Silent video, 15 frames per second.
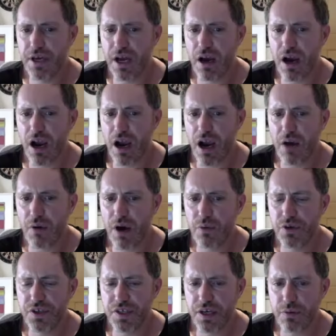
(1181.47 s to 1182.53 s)
I
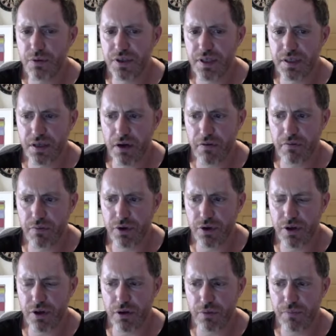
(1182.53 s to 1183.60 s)
would say with this government,
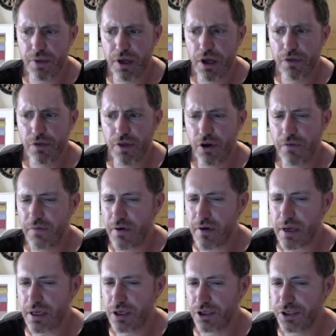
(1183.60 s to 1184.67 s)
they're not very
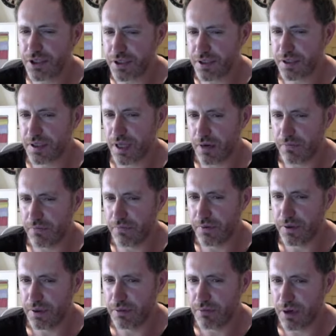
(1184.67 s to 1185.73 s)
good at stuff,
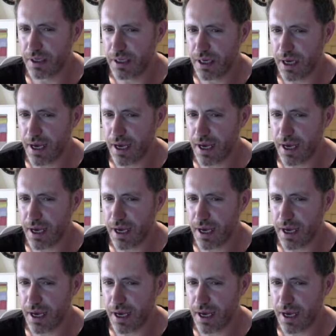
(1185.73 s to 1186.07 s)
right?